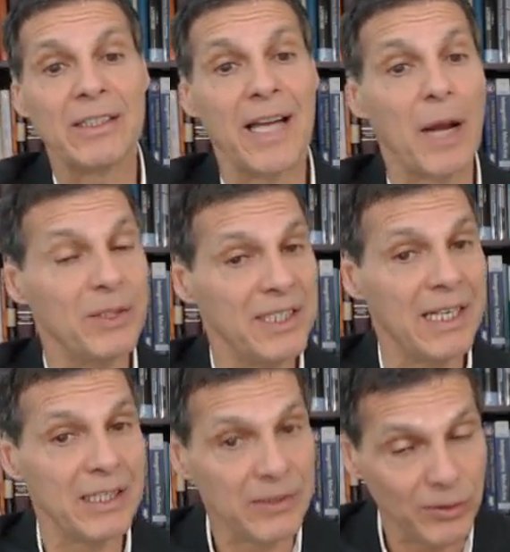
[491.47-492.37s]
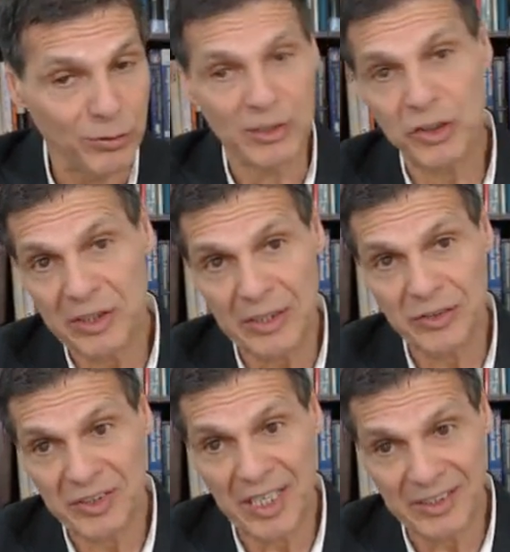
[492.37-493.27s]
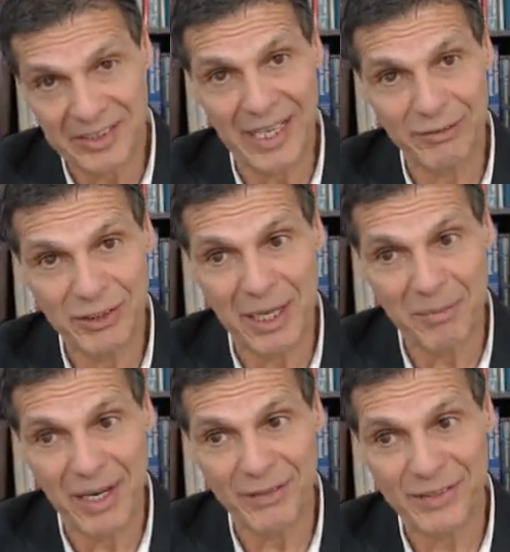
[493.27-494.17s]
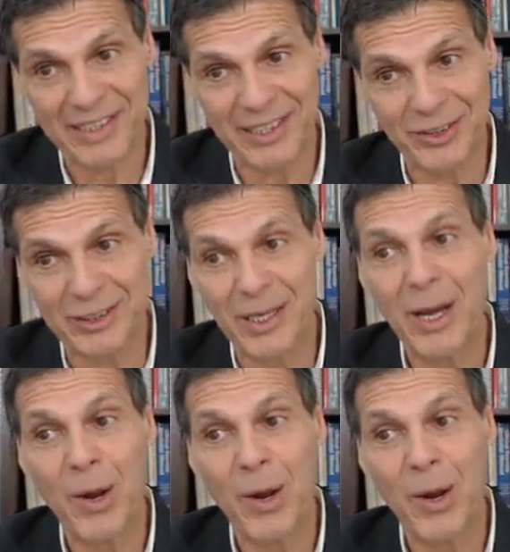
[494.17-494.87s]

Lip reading: Now, I will tell you, nutrition, exercise, and lifestyle modifications